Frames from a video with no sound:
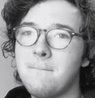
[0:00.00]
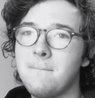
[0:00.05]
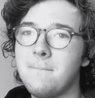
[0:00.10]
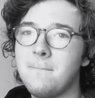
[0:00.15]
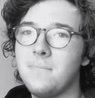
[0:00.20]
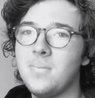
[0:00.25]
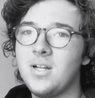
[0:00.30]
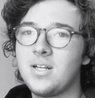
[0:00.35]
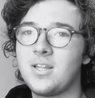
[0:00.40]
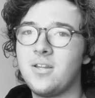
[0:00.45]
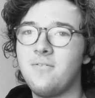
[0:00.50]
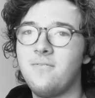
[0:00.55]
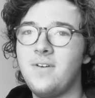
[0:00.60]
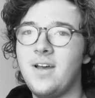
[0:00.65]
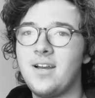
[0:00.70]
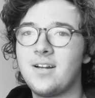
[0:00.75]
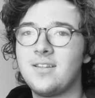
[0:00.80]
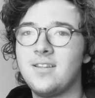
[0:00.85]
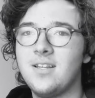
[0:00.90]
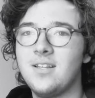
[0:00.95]
but like the
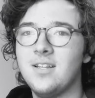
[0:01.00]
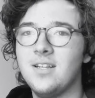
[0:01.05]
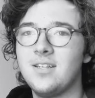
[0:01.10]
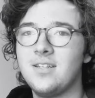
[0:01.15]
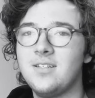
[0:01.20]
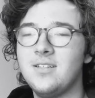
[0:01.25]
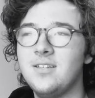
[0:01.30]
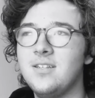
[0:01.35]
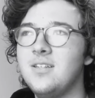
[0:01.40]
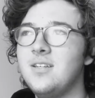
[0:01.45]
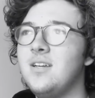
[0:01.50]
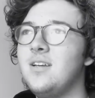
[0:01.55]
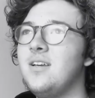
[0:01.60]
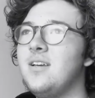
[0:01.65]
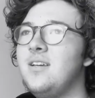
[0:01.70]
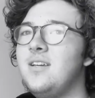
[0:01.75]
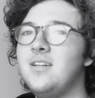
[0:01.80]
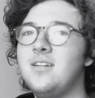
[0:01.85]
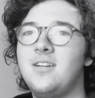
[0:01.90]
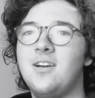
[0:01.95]
fact that like
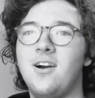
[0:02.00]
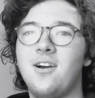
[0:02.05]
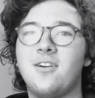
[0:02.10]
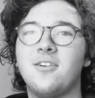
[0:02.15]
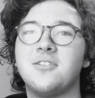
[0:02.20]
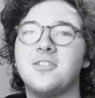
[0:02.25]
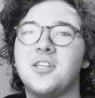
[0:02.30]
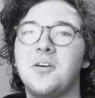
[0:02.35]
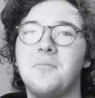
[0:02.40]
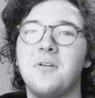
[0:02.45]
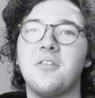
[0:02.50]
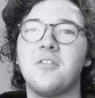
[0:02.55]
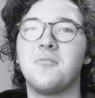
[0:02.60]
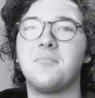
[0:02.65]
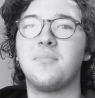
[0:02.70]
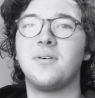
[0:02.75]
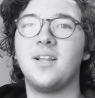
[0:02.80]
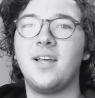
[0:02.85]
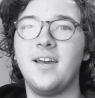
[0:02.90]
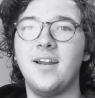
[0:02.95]
he'd conquered so many other
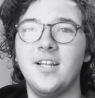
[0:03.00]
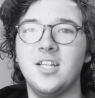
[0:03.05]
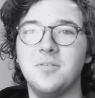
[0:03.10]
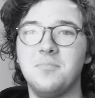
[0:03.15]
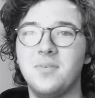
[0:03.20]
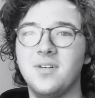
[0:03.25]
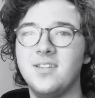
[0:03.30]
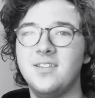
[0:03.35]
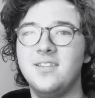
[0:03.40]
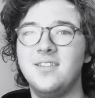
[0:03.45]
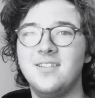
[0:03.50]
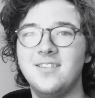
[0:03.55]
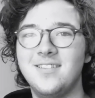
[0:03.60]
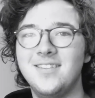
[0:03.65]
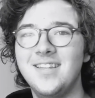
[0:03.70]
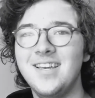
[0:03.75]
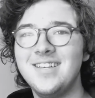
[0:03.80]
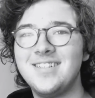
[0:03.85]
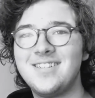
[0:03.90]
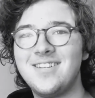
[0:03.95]
planets, but
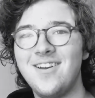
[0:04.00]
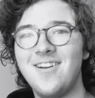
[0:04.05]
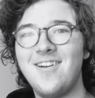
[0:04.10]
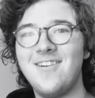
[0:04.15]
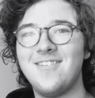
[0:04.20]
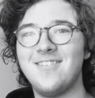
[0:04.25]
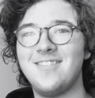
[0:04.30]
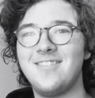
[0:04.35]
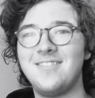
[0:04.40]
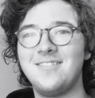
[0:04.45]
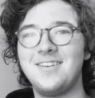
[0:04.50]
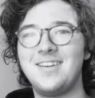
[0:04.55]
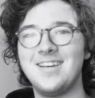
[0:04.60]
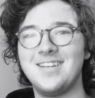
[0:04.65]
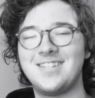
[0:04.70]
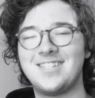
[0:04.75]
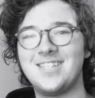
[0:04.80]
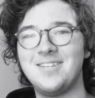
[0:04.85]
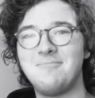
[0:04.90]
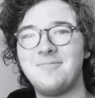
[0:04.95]
this Earth, because
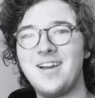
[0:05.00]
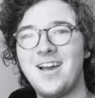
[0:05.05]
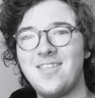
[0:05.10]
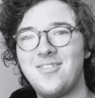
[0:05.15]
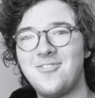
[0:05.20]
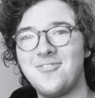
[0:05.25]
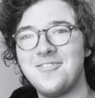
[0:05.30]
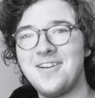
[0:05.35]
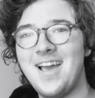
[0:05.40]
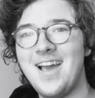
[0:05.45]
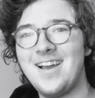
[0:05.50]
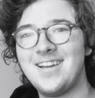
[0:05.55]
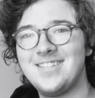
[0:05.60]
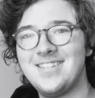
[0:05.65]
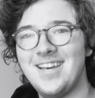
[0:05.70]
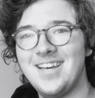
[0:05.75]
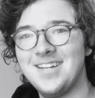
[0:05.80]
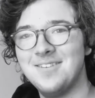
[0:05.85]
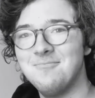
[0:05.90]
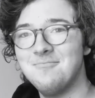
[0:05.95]
some guy threw an axe
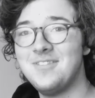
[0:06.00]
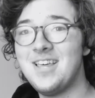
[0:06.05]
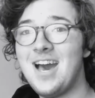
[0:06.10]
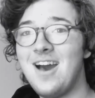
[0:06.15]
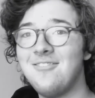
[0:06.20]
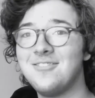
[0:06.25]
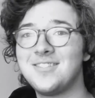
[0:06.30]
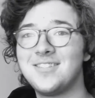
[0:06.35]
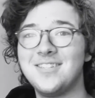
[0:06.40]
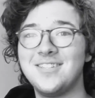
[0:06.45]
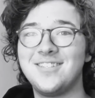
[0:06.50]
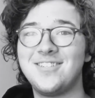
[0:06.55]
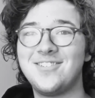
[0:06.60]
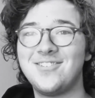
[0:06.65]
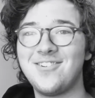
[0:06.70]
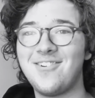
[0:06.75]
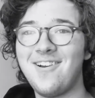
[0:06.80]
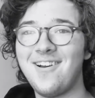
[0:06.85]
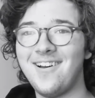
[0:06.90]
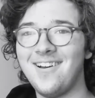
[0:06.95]
at him, that was the
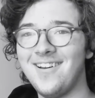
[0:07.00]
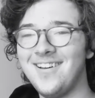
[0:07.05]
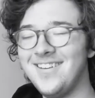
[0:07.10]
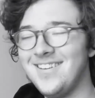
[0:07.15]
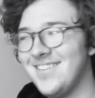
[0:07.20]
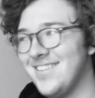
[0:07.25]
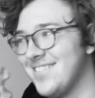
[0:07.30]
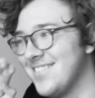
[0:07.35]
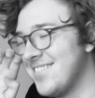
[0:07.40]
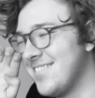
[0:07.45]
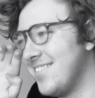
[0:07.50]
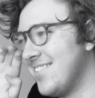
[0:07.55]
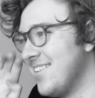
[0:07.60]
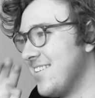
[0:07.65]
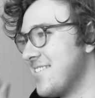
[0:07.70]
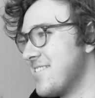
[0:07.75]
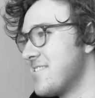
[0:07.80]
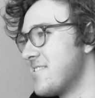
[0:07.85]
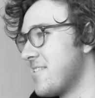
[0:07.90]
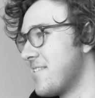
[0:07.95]
straw.
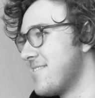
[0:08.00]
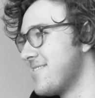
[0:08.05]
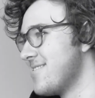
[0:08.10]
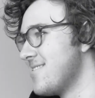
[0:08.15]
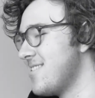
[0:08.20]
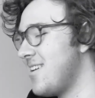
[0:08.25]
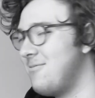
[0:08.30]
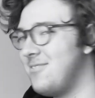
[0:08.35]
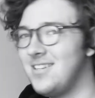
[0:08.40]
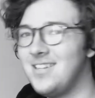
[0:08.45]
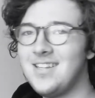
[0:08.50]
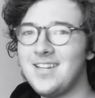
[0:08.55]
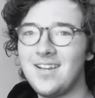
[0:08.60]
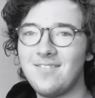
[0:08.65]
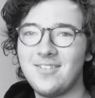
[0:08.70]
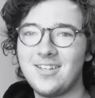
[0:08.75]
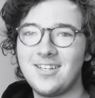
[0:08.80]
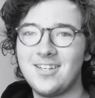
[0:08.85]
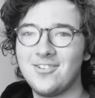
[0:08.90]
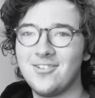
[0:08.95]
I mean, they did have
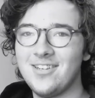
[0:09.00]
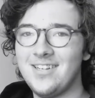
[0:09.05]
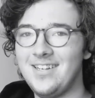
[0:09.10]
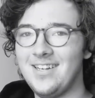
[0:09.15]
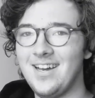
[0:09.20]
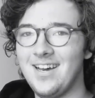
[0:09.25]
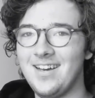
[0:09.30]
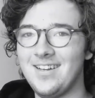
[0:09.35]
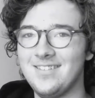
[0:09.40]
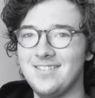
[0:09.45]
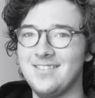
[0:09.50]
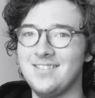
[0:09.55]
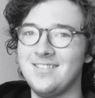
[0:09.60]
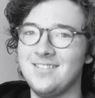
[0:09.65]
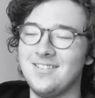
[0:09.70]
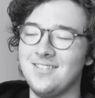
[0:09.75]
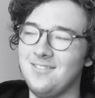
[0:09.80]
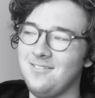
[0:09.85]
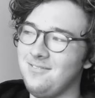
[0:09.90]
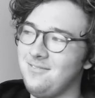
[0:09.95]
like Greek gods,
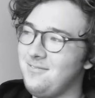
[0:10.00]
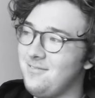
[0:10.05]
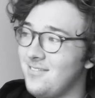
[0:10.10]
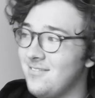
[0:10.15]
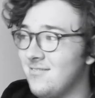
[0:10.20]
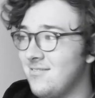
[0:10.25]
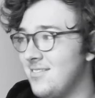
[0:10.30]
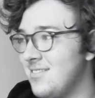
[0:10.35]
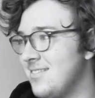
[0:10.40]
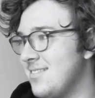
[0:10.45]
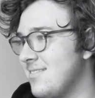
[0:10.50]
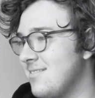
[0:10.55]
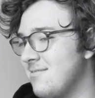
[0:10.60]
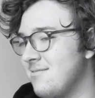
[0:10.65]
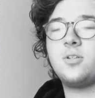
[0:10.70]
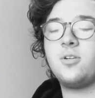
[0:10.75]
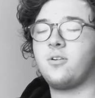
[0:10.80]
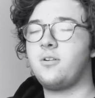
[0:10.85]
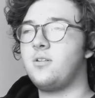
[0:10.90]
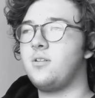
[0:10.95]
so
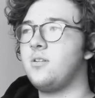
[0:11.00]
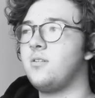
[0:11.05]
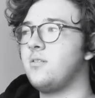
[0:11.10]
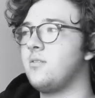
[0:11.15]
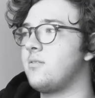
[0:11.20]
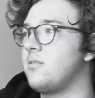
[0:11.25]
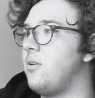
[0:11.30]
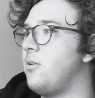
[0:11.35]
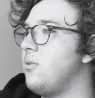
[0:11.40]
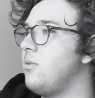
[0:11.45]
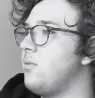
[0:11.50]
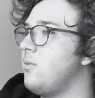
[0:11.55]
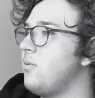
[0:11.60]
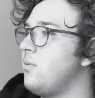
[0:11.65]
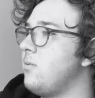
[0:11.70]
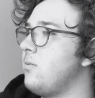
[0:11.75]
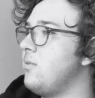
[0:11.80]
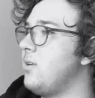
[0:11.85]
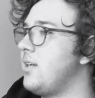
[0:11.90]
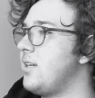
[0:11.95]
during the
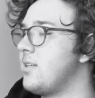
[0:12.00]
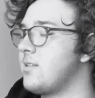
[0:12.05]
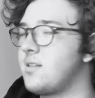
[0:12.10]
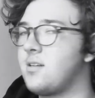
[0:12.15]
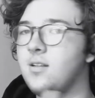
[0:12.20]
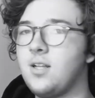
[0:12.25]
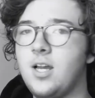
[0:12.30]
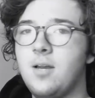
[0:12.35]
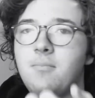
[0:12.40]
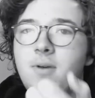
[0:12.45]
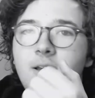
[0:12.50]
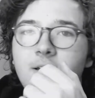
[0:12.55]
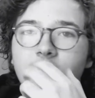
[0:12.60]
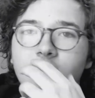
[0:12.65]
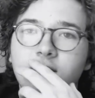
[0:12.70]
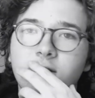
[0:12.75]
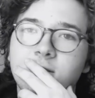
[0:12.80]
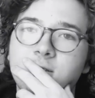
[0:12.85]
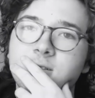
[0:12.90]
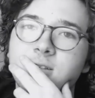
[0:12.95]
whole, I guess, climax,
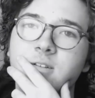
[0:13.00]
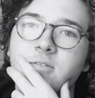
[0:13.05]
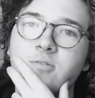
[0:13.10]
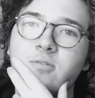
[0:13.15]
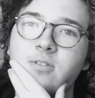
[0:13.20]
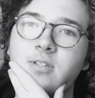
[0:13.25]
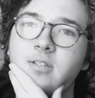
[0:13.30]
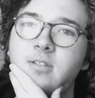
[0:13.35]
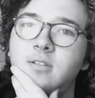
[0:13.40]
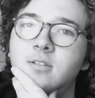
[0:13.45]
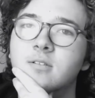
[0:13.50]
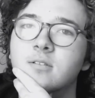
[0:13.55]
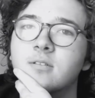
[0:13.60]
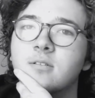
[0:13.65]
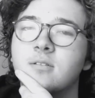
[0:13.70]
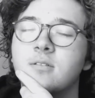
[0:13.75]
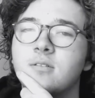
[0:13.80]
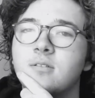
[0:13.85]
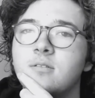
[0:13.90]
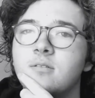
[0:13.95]
I don't really
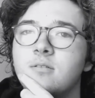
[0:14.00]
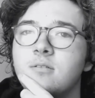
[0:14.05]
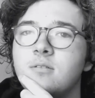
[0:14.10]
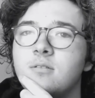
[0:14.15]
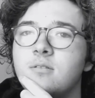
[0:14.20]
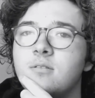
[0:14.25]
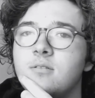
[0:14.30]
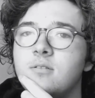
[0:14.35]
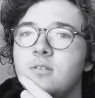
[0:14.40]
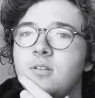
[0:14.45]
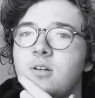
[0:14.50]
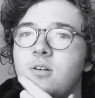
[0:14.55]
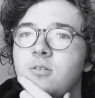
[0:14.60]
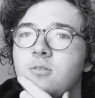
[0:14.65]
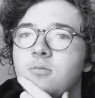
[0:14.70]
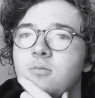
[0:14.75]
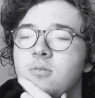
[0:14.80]
know.